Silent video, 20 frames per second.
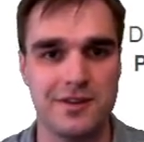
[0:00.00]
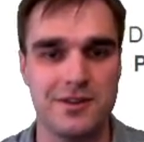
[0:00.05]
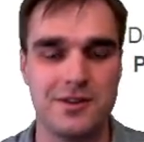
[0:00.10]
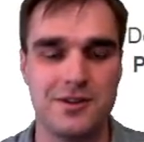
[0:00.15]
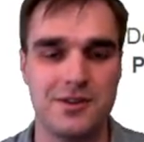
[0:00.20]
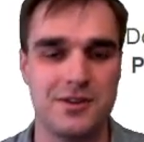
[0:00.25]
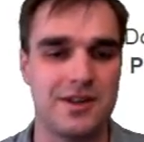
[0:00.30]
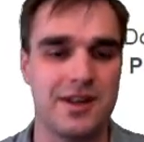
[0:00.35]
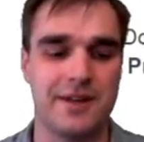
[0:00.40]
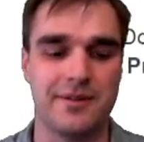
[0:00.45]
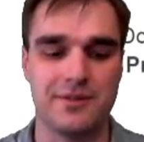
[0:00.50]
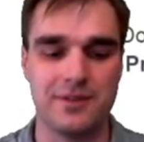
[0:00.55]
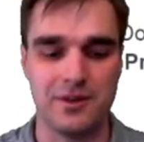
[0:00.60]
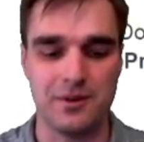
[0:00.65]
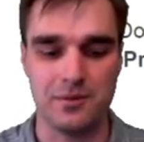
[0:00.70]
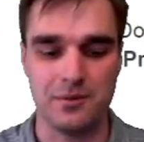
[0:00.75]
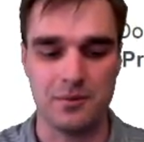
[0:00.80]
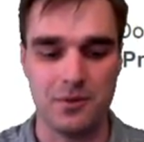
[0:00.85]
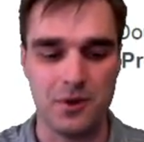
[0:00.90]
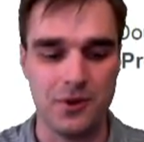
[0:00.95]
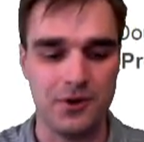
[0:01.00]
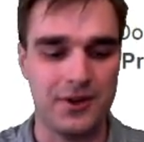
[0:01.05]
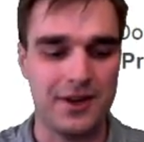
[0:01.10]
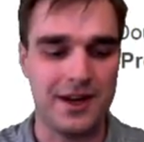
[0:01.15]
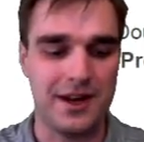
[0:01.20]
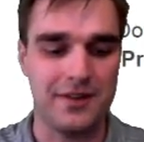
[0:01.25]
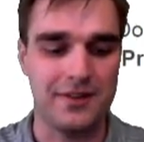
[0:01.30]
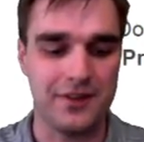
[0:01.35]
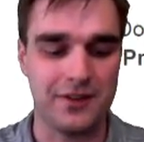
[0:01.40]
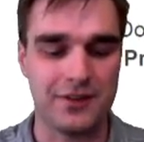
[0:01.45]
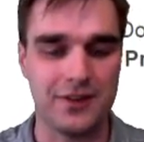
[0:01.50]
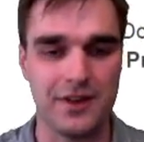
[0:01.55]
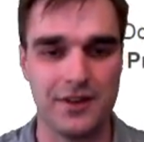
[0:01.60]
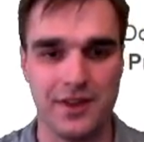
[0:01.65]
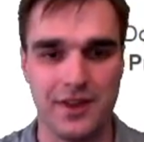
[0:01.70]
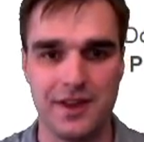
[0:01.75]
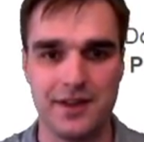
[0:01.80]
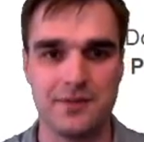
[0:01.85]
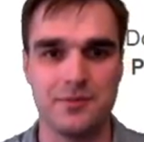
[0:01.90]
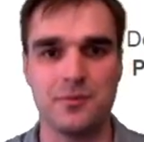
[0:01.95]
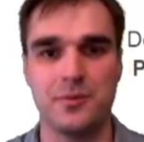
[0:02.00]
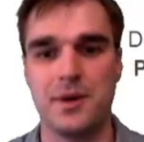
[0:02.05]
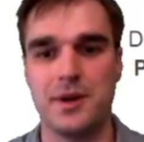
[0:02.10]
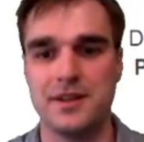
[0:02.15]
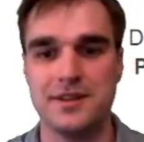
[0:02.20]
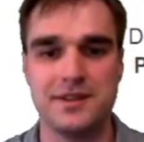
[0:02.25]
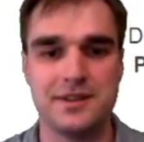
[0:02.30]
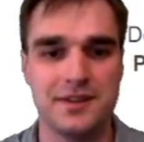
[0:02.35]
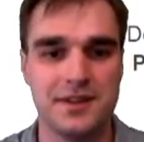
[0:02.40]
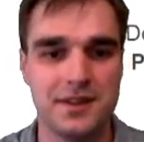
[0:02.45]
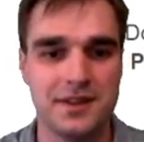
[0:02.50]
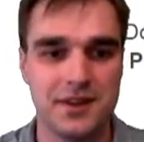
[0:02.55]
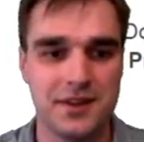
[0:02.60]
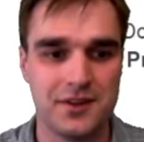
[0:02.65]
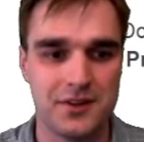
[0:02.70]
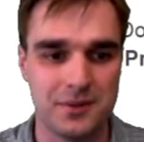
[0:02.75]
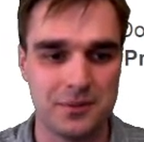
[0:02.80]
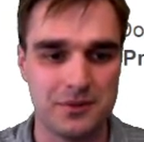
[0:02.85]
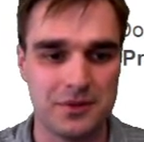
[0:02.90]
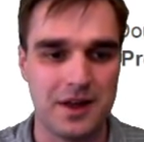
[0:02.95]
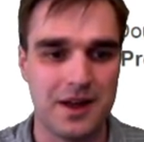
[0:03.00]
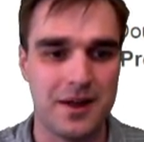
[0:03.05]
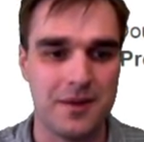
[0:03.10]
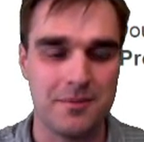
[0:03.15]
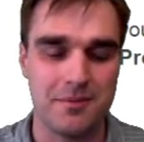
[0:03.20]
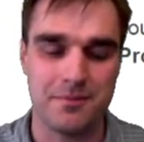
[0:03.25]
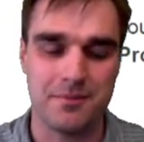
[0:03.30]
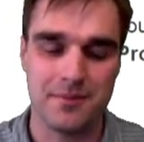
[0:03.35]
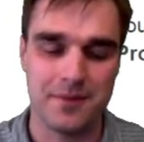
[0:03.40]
You didn't have to hold it out in the sunlight and wait some time.